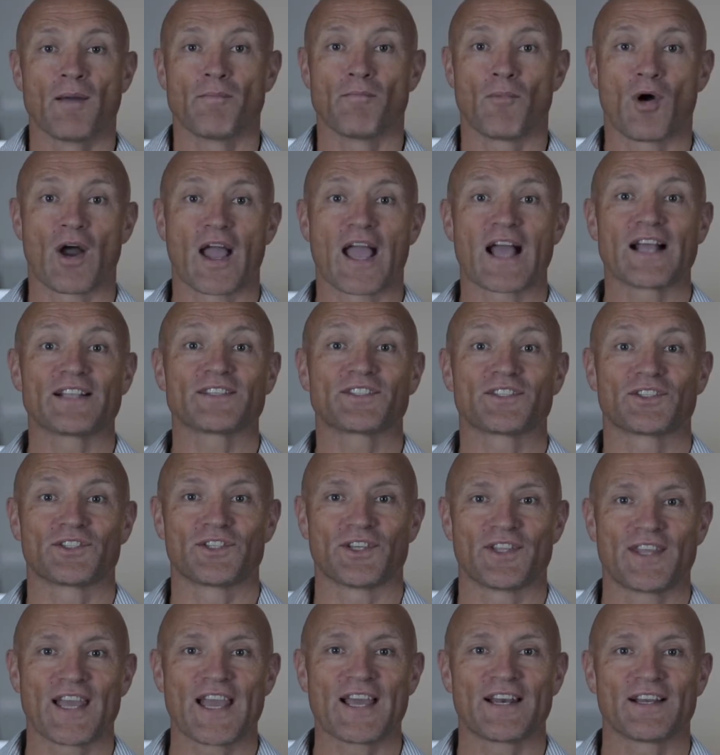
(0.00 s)
My answer
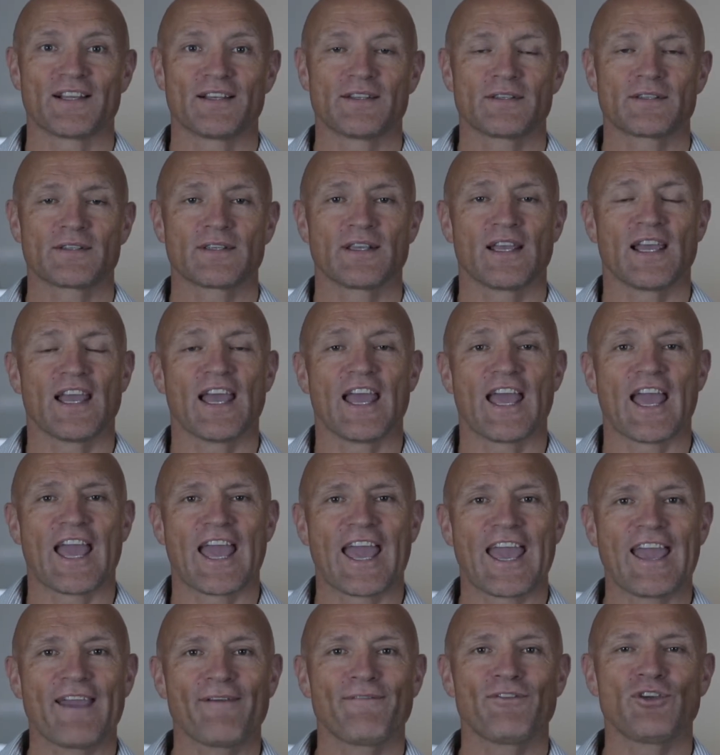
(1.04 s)
to that is,
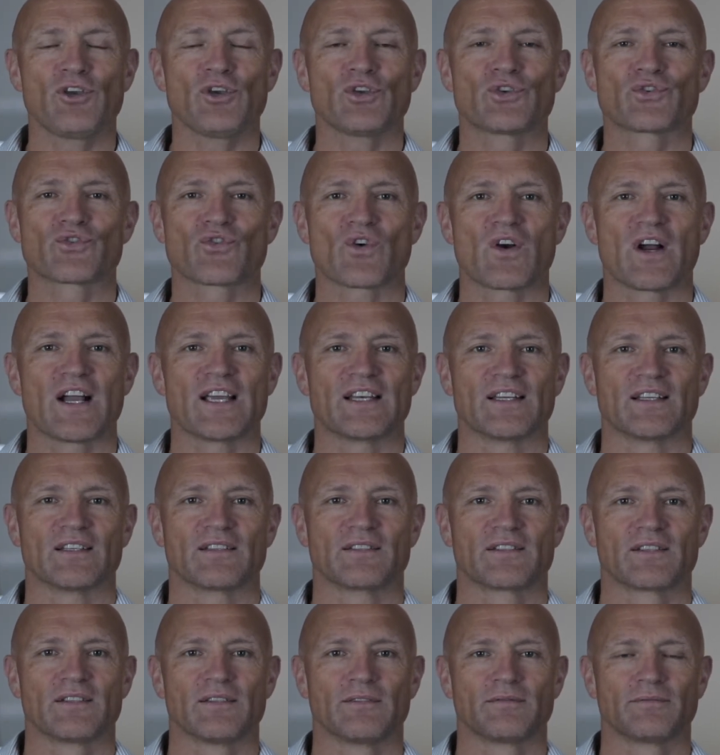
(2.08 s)
have you tried
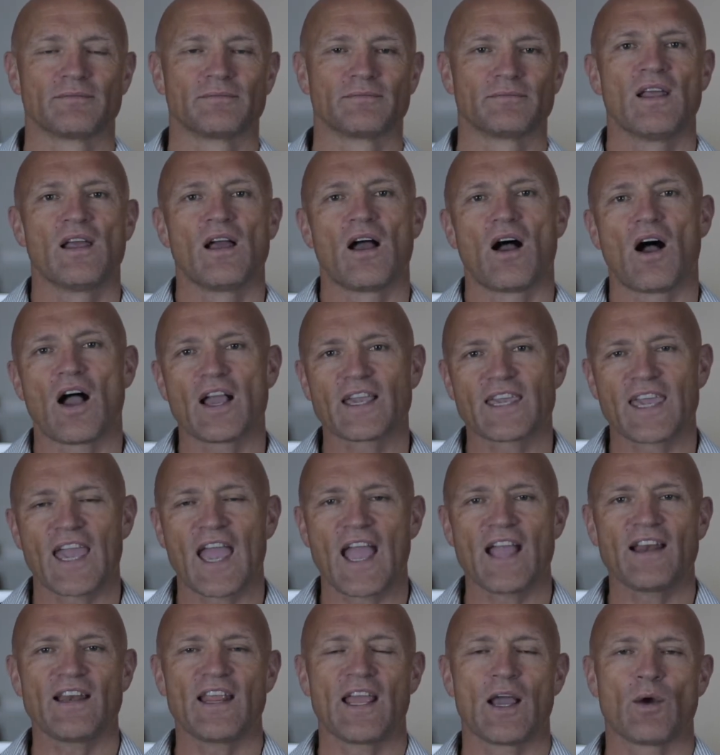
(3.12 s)
it? I
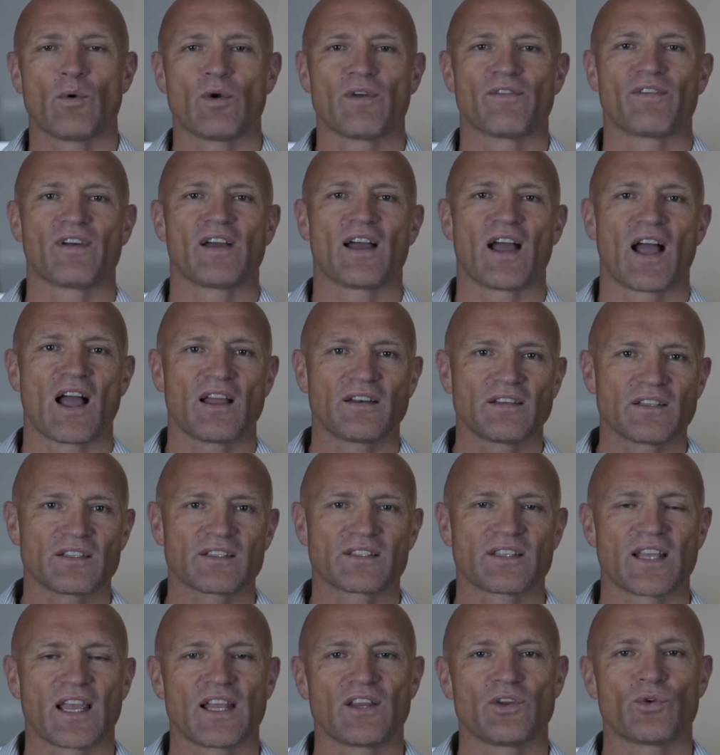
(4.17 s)
can, however,
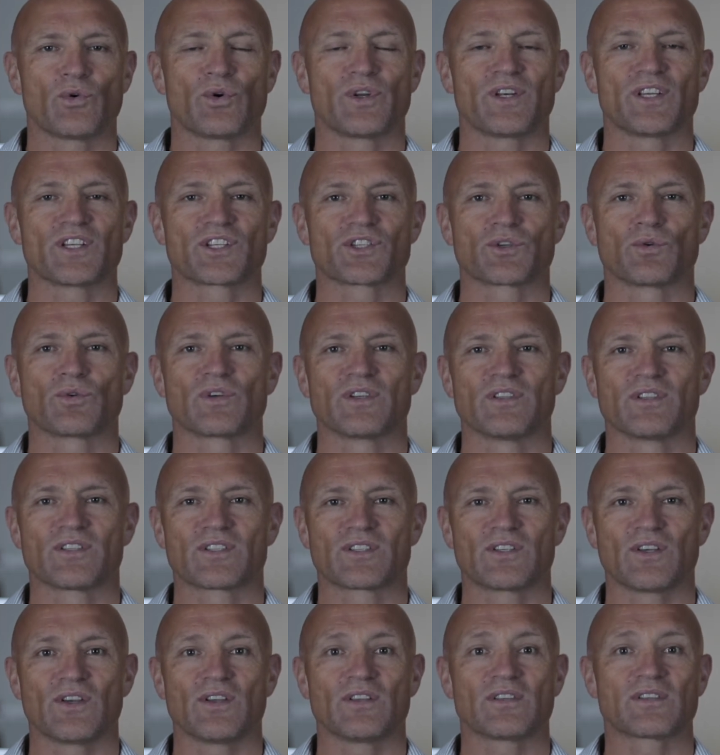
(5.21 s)
understand your initial
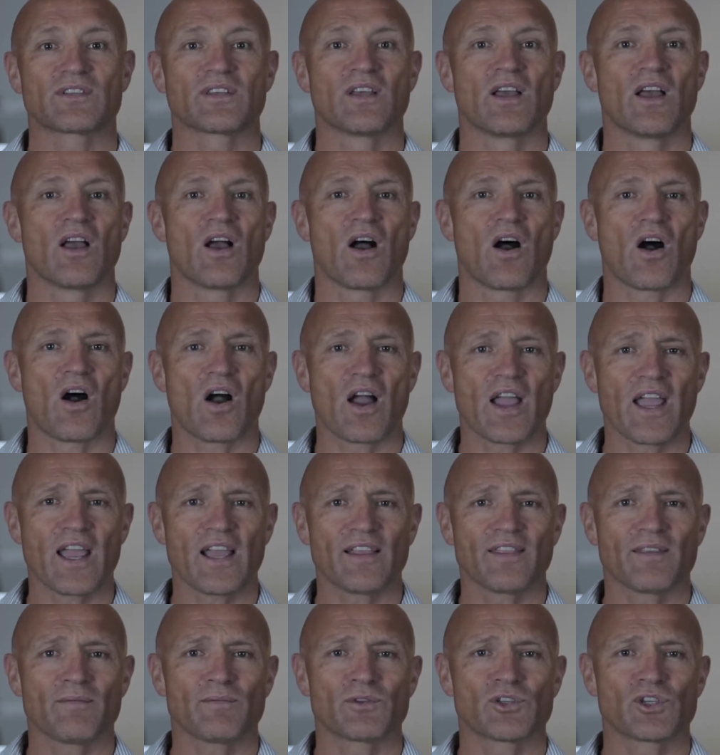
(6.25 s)
concerns. I
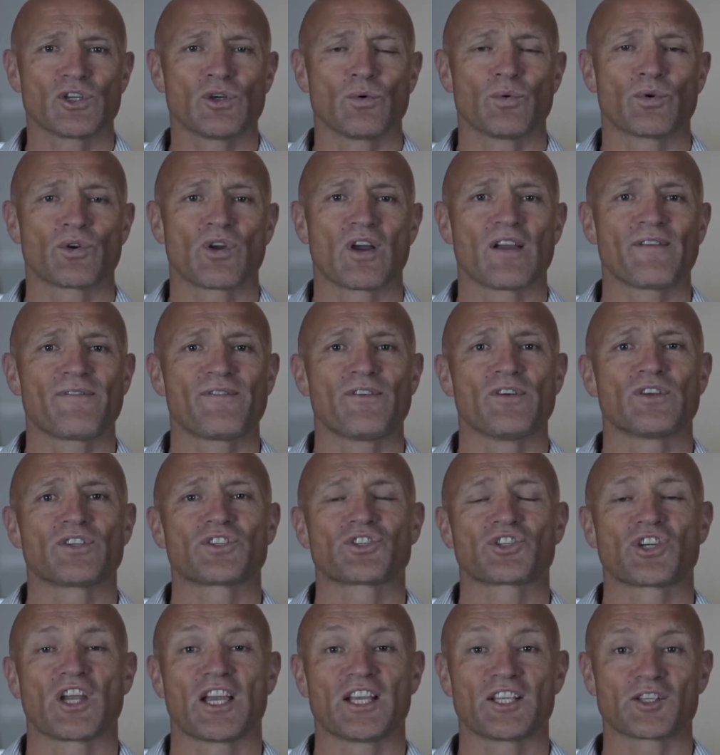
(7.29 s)
had them too when I
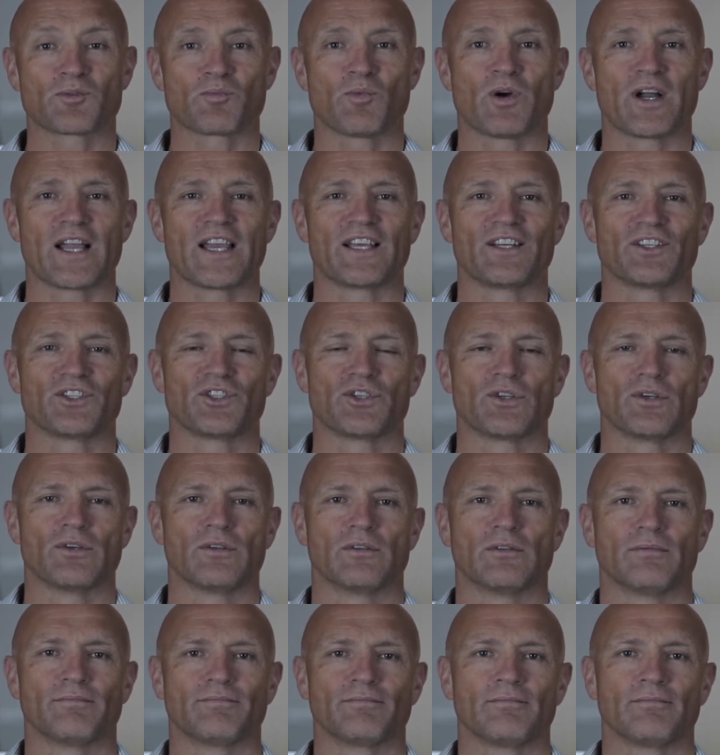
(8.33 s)
first changed my attitude.